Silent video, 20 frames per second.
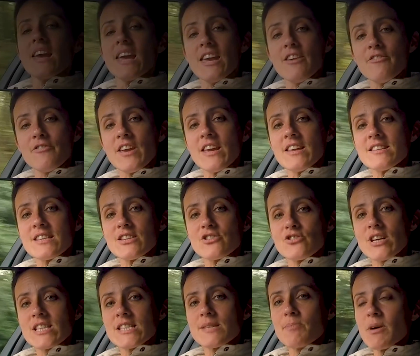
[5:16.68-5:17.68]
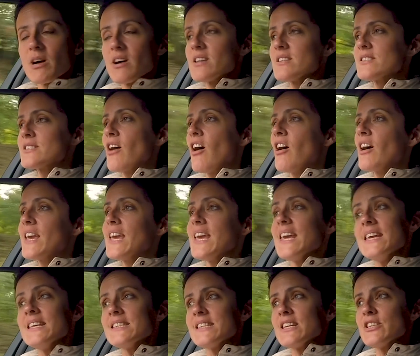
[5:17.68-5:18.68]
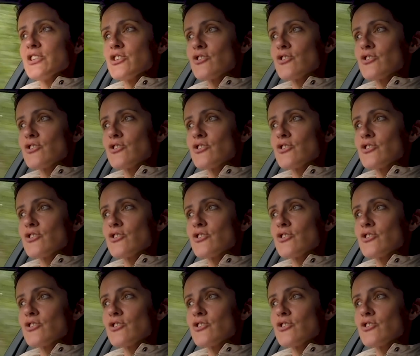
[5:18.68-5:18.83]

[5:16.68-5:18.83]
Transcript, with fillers: EVs, it transpires, are easy to